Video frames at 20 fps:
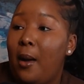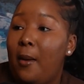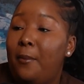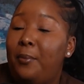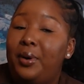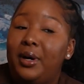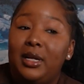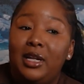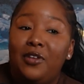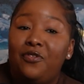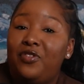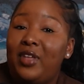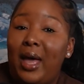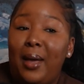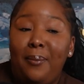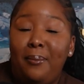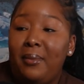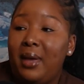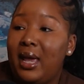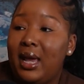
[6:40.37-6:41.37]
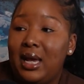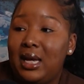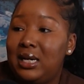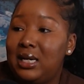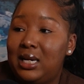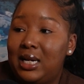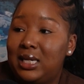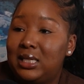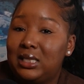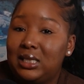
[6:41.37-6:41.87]
But if that man
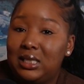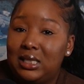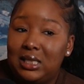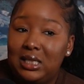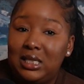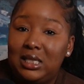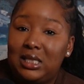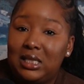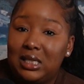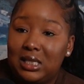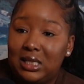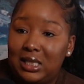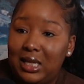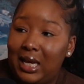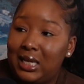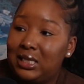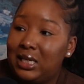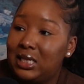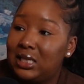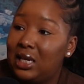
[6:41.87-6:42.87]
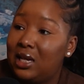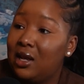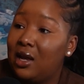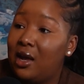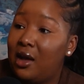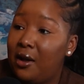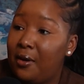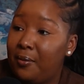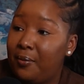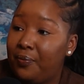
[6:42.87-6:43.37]
doesn't see success as
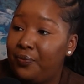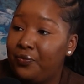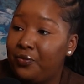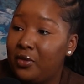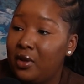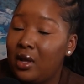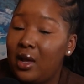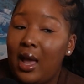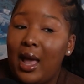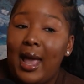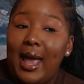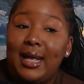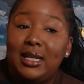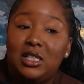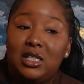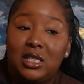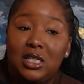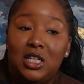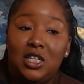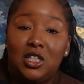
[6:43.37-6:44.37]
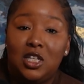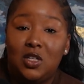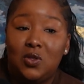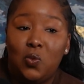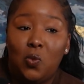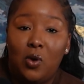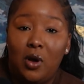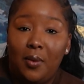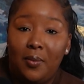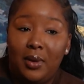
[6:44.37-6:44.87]
income and sees his
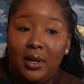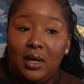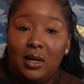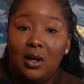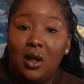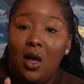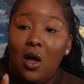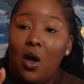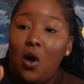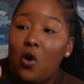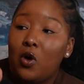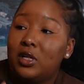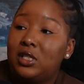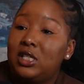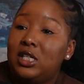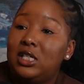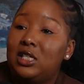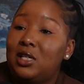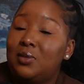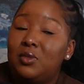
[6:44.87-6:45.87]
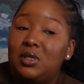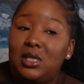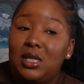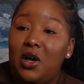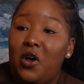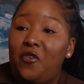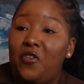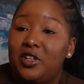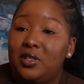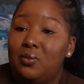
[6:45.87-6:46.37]
woman or sees
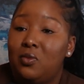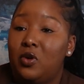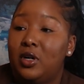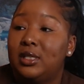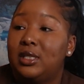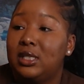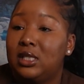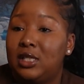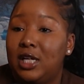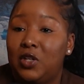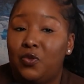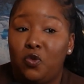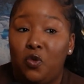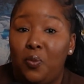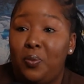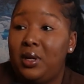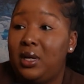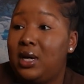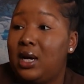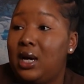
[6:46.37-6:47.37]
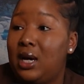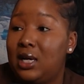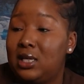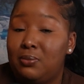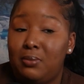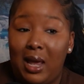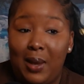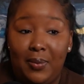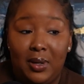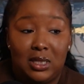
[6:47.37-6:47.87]
himself as more successful because
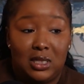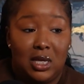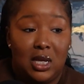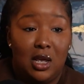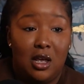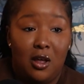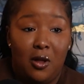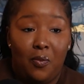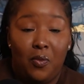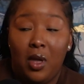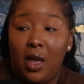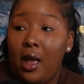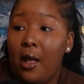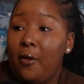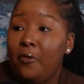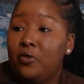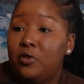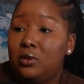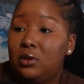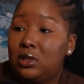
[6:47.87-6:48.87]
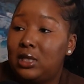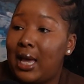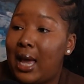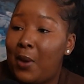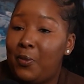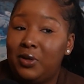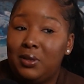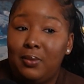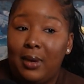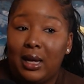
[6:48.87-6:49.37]
maybe to him,
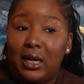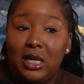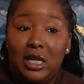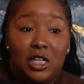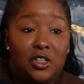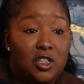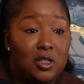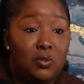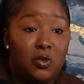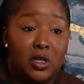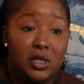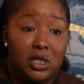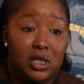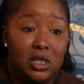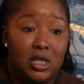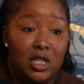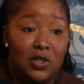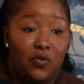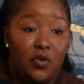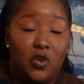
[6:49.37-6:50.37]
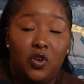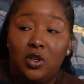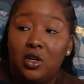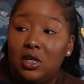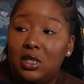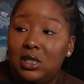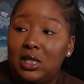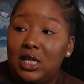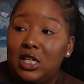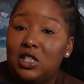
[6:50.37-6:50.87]
time with my kids is more successful. You know
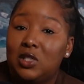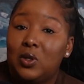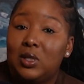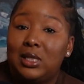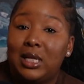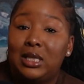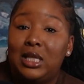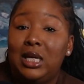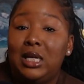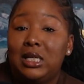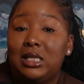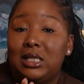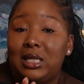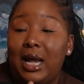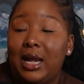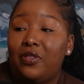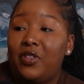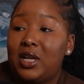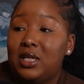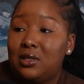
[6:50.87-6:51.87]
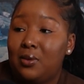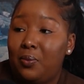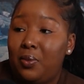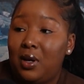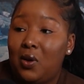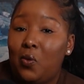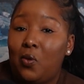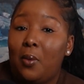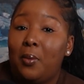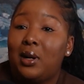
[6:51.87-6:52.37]
what I'm saying? So I think it's like that's a
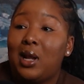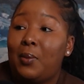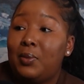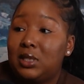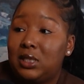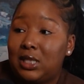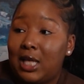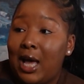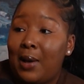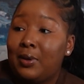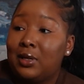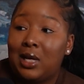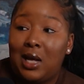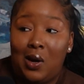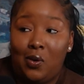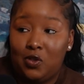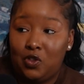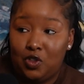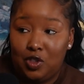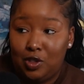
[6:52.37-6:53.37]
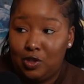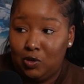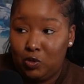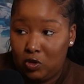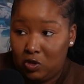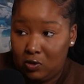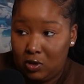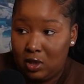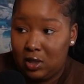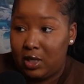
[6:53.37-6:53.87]
big one. But I'm going to stop. I don't want you to lose
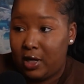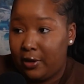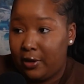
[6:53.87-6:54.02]
what you're going to say.